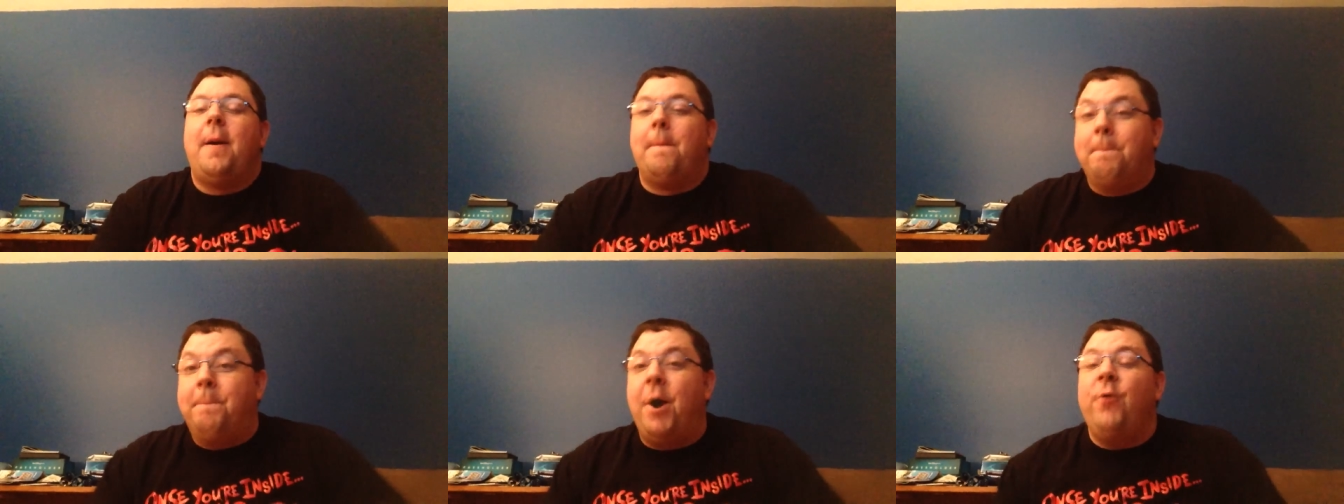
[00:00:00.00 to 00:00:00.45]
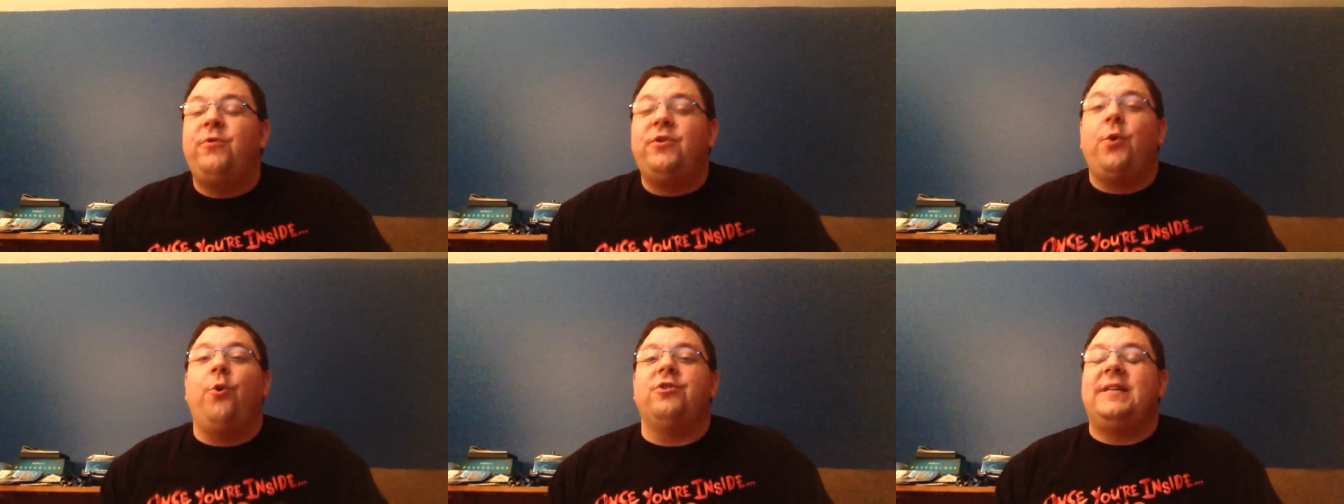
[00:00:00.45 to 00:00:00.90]
both
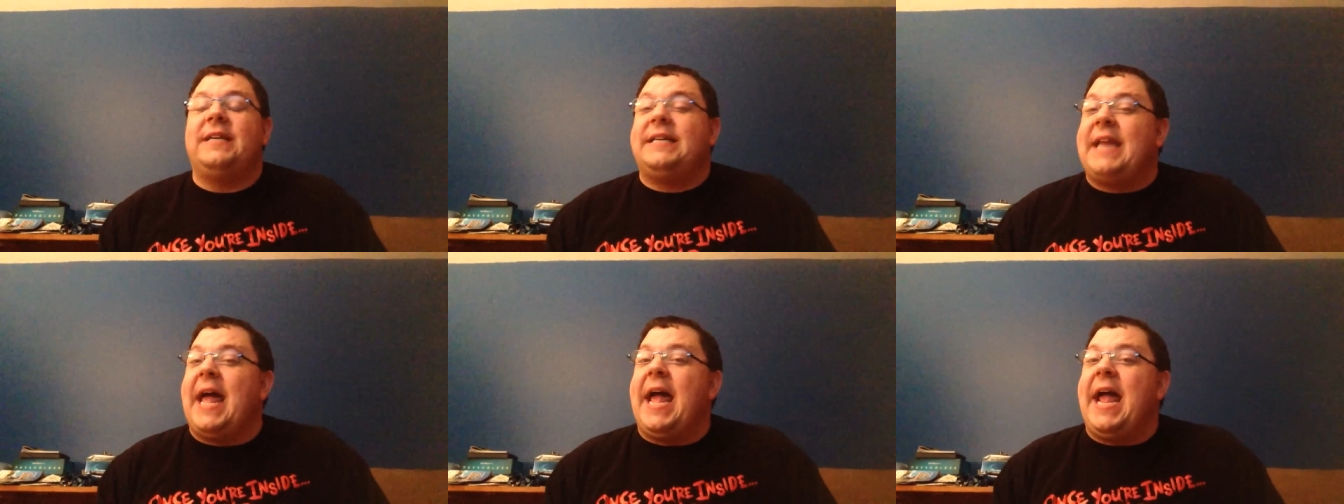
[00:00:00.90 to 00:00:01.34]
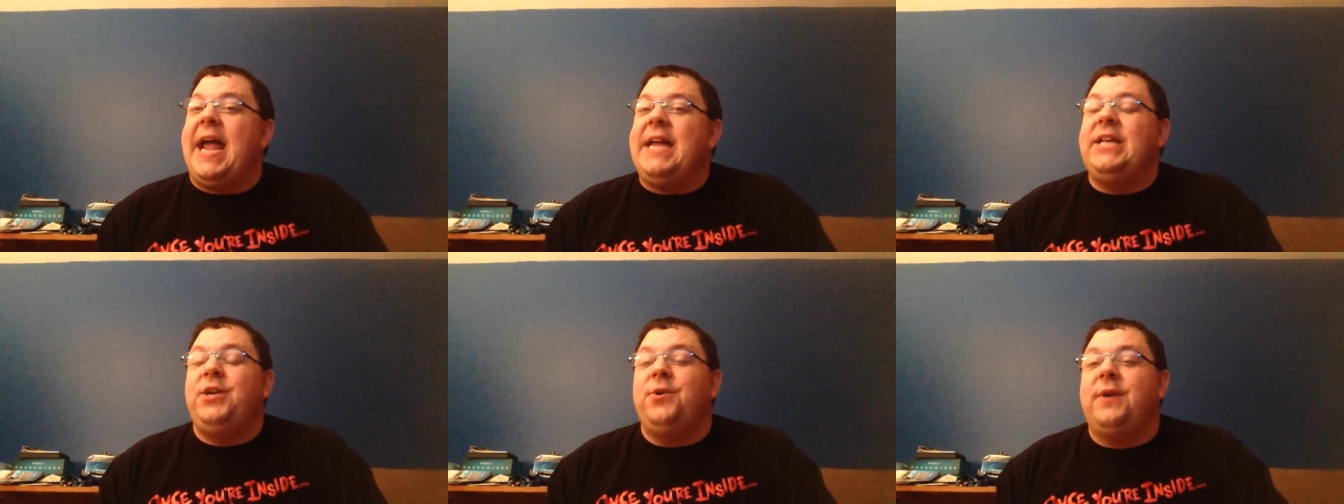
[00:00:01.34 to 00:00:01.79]
tours in a day,
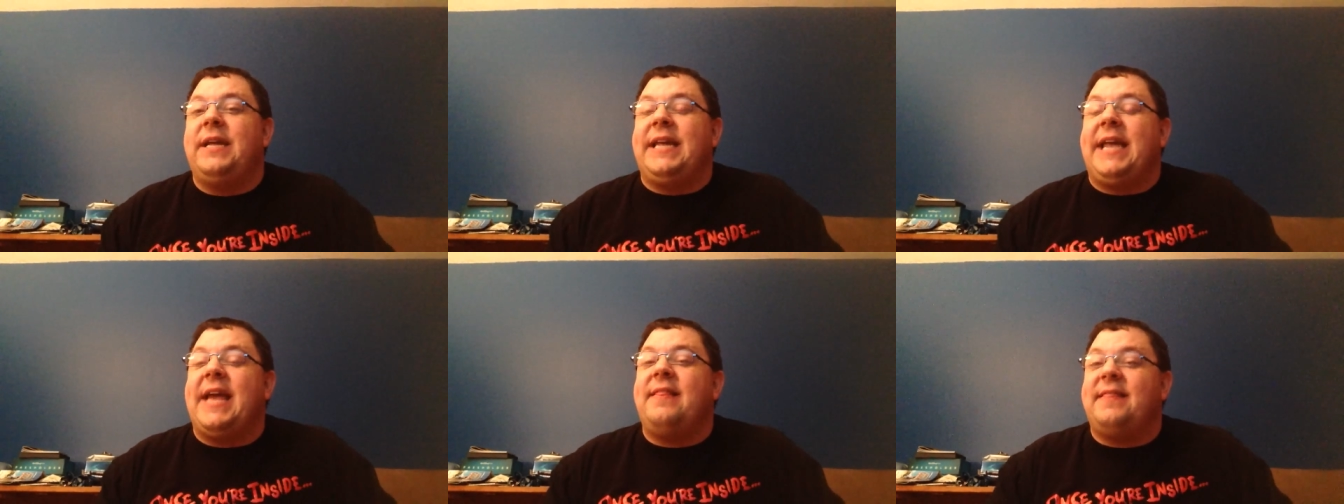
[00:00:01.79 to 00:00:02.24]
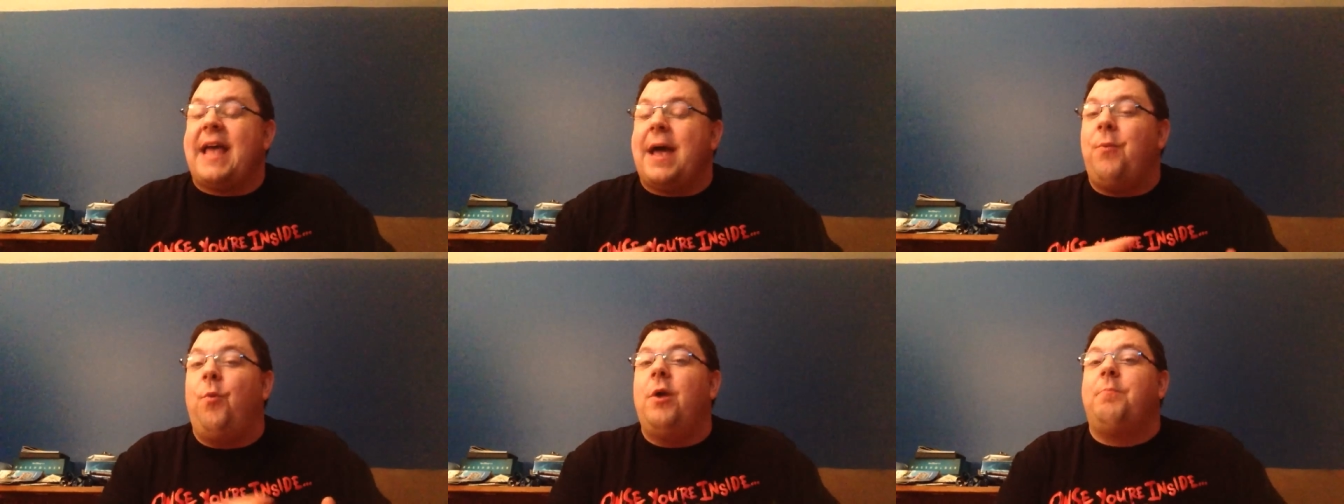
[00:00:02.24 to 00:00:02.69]
you can get
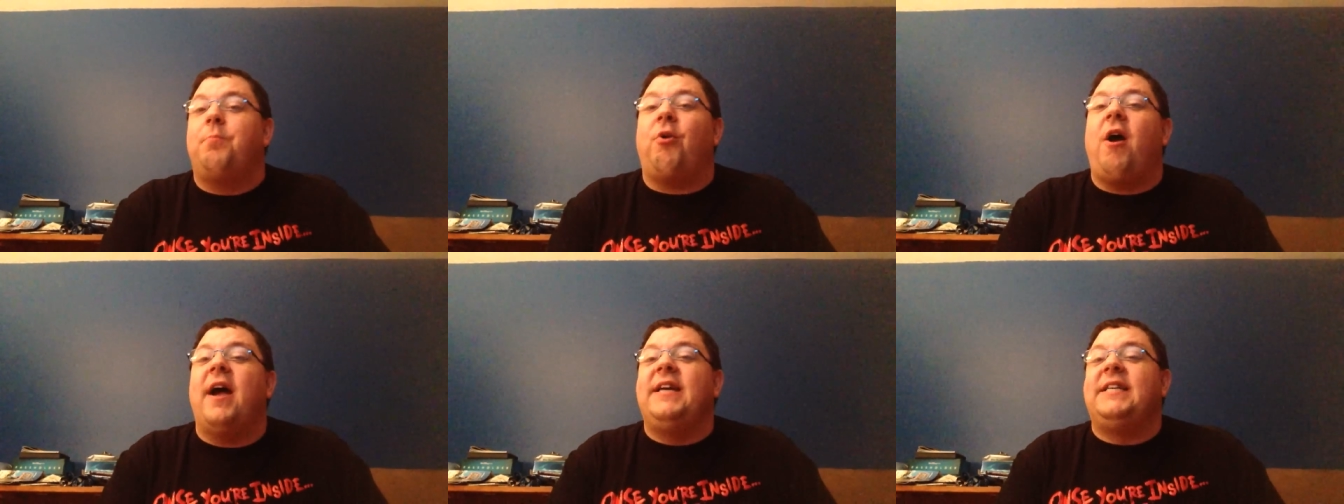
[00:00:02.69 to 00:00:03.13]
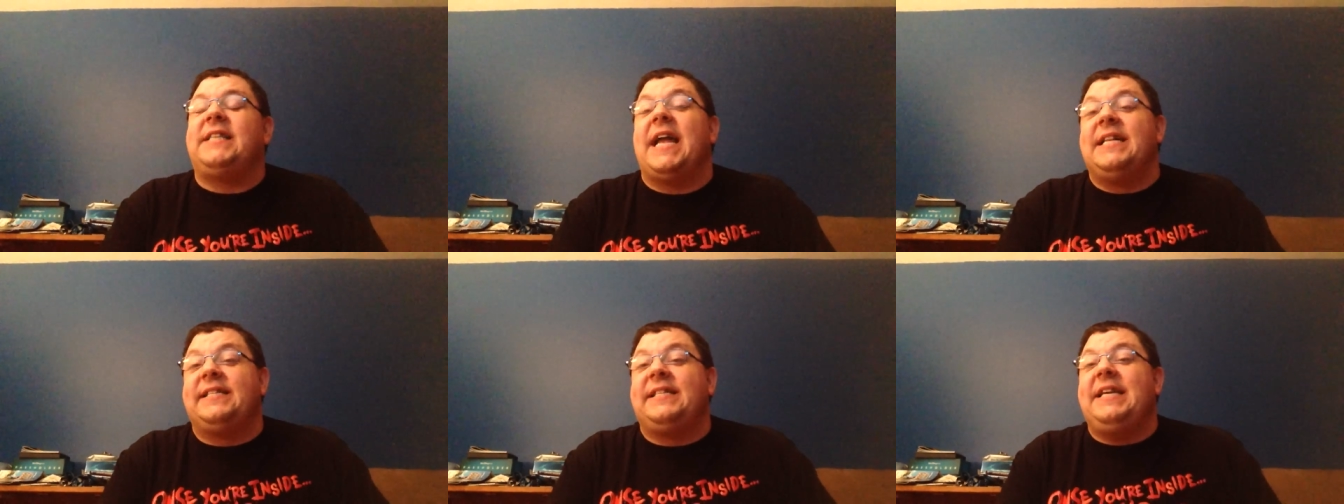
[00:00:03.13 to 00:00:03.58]
that one price
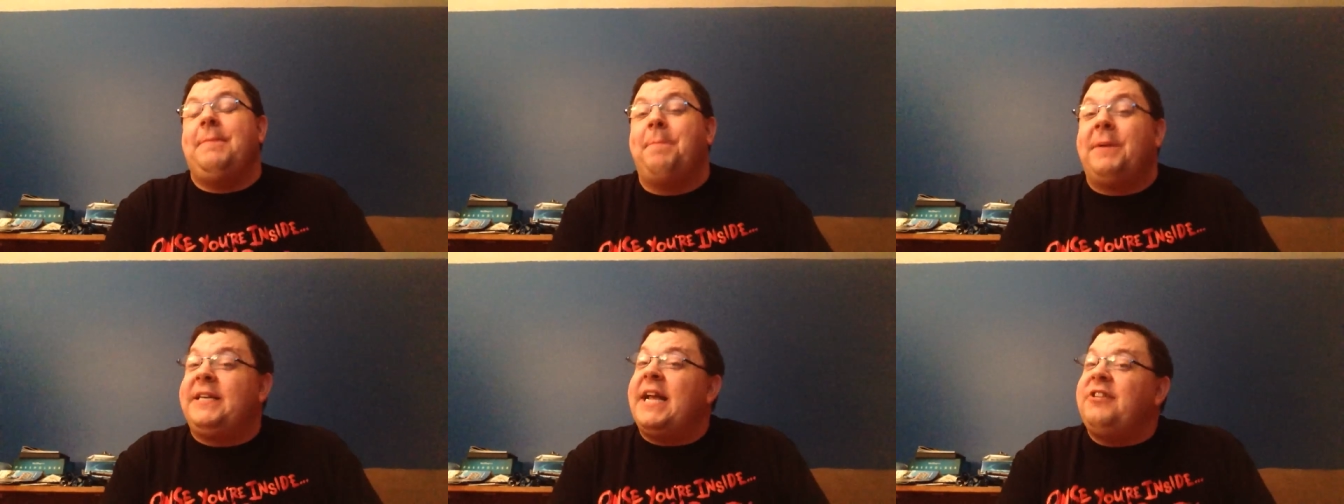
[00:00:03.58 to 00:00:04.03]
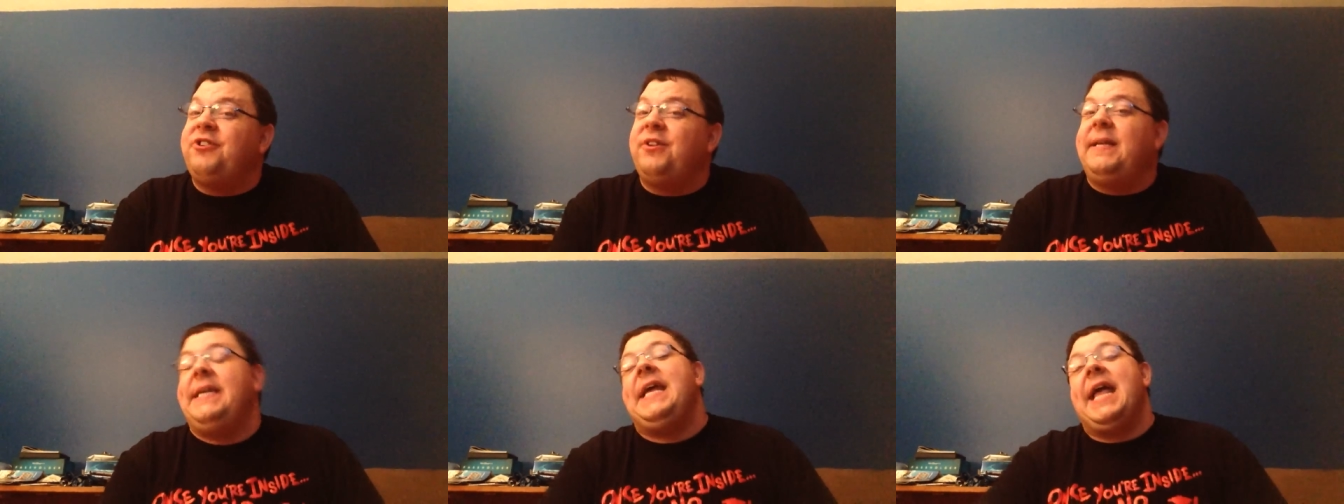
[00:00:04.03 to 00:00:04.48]
and see
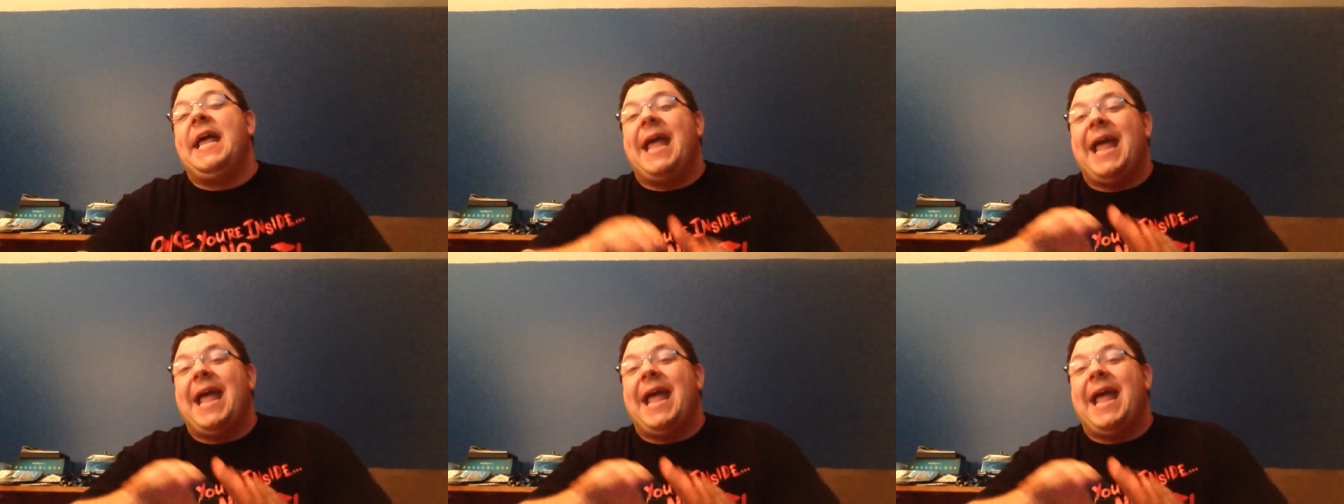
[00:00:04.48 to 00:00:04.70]
potentially